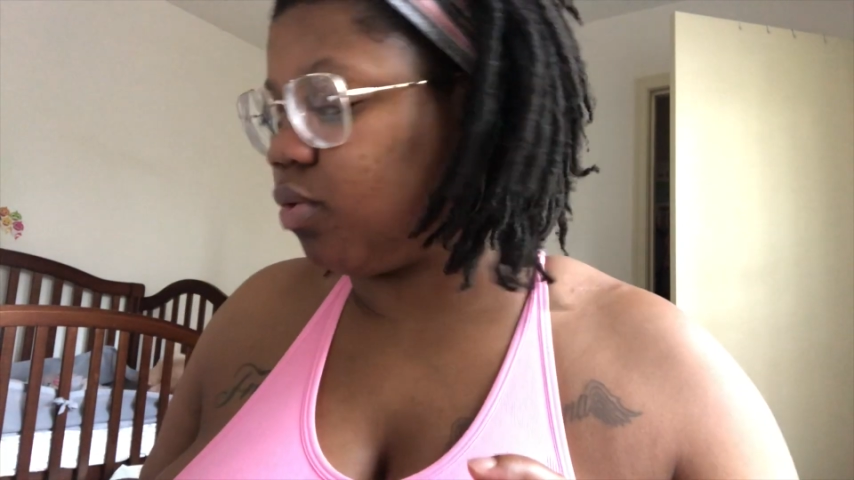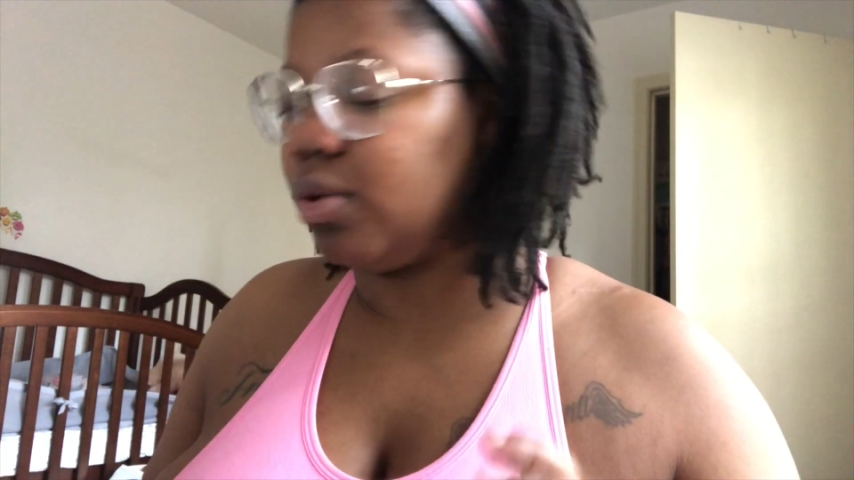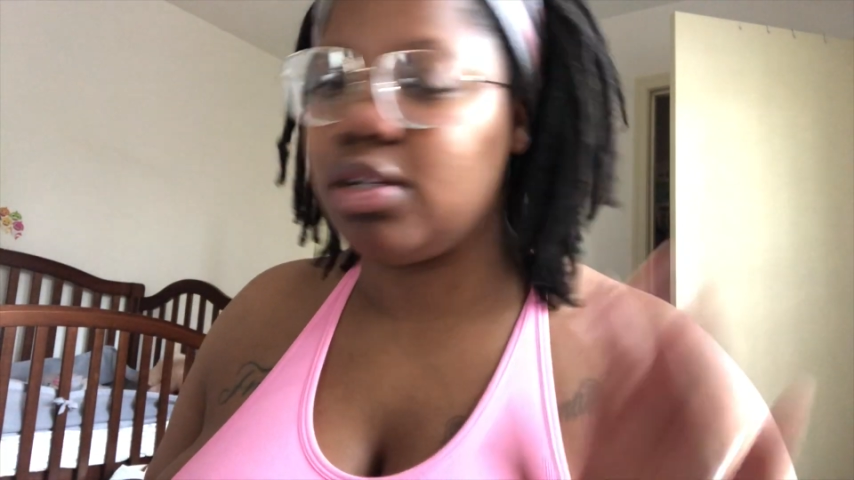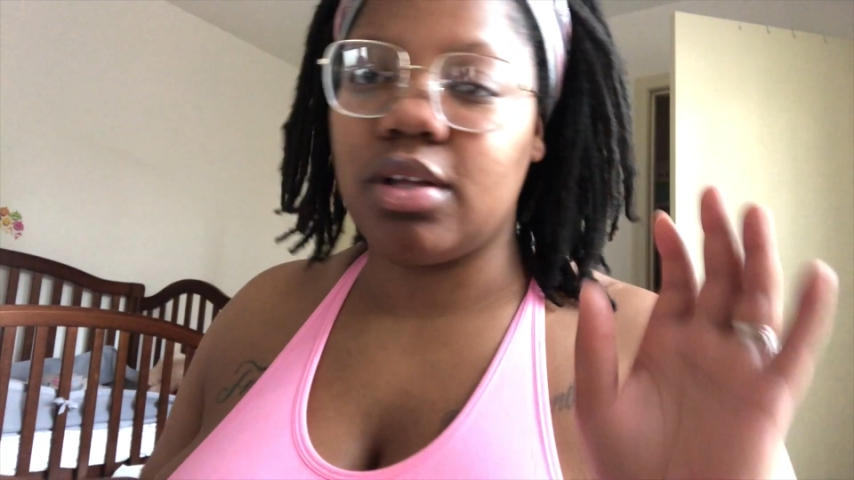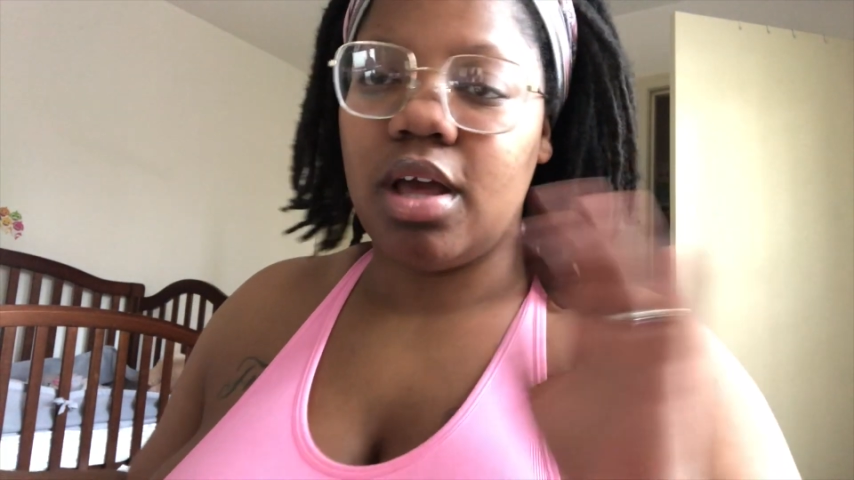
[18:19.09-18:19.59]

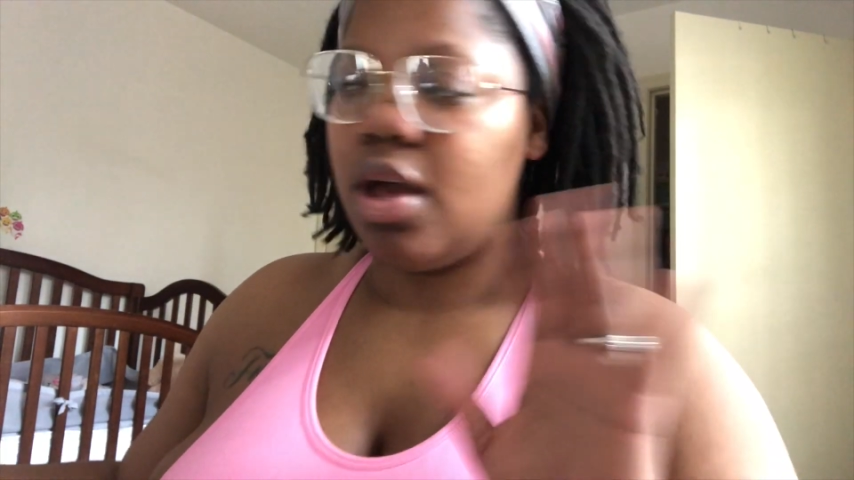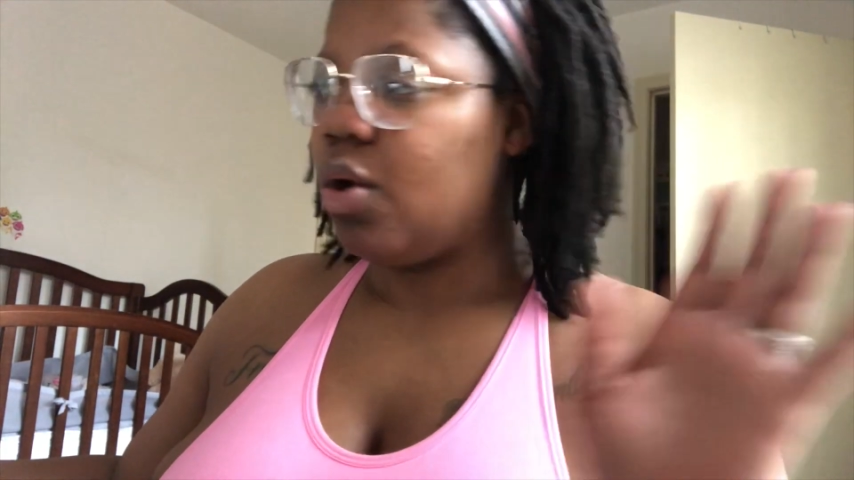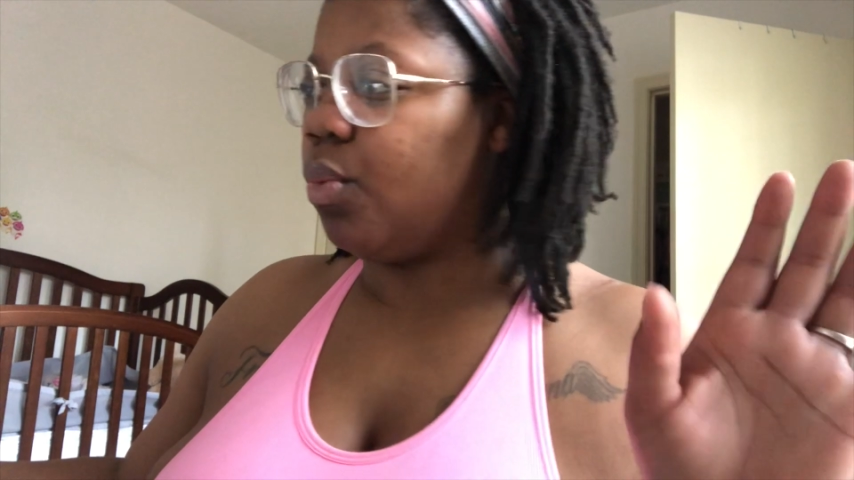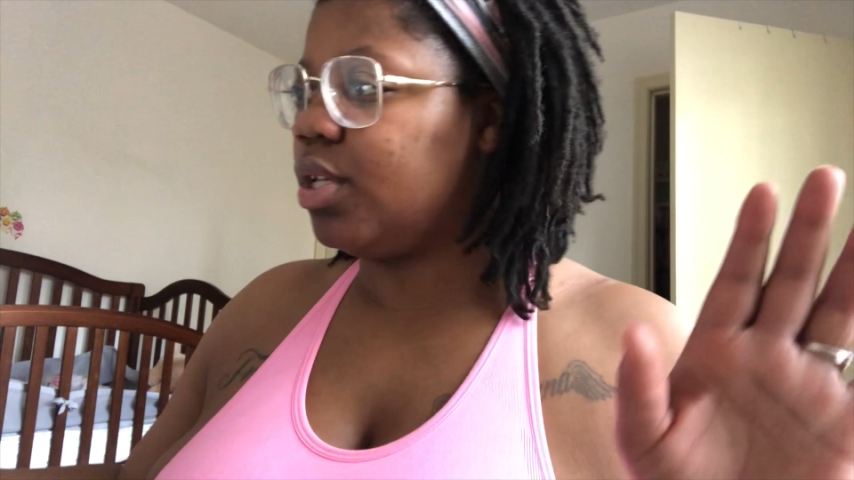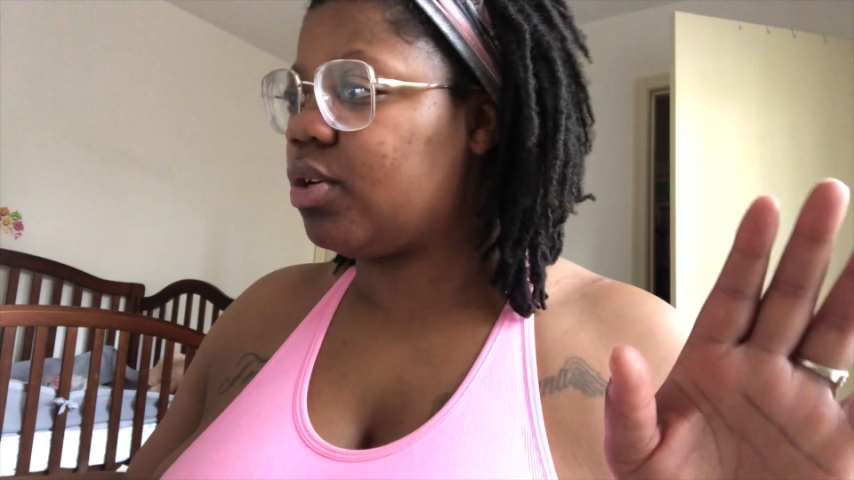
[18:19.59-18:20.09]
Like,
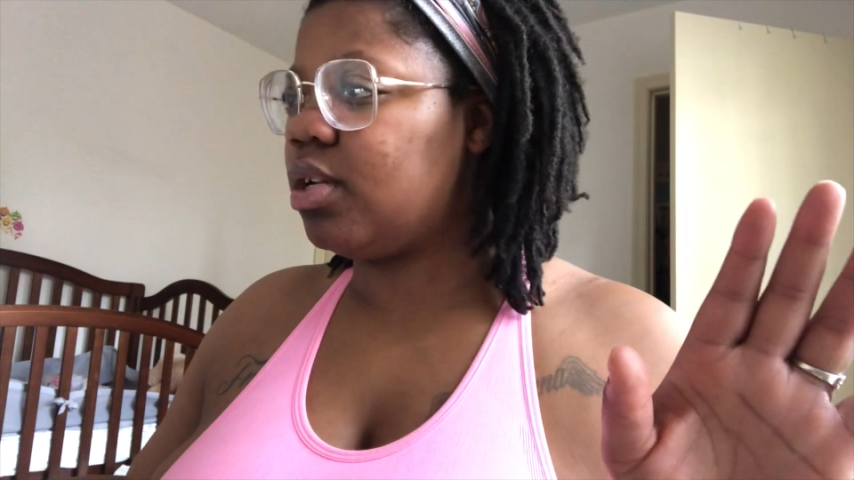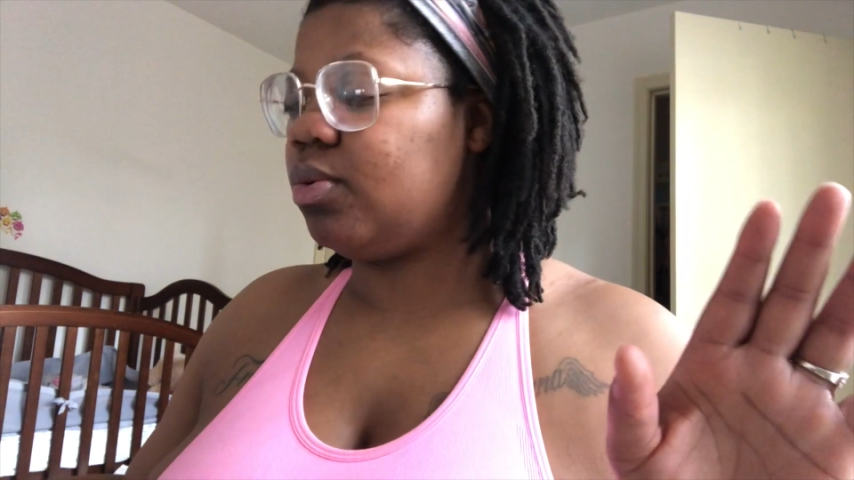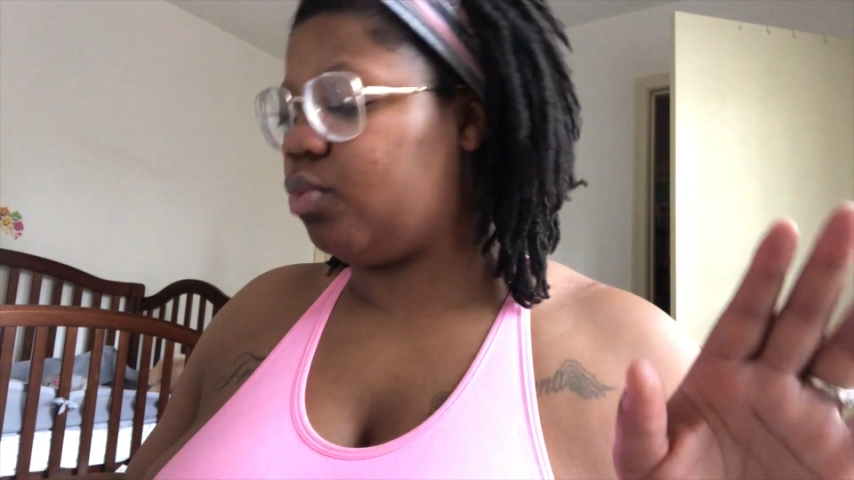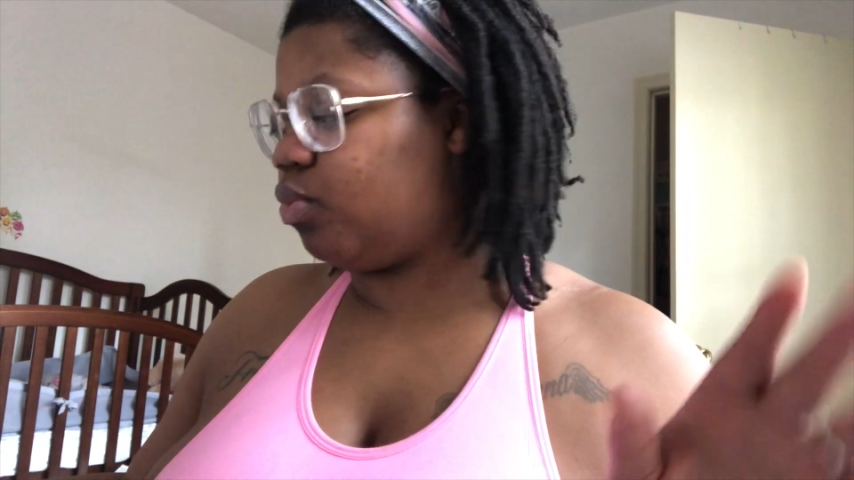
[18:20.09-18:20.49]
we started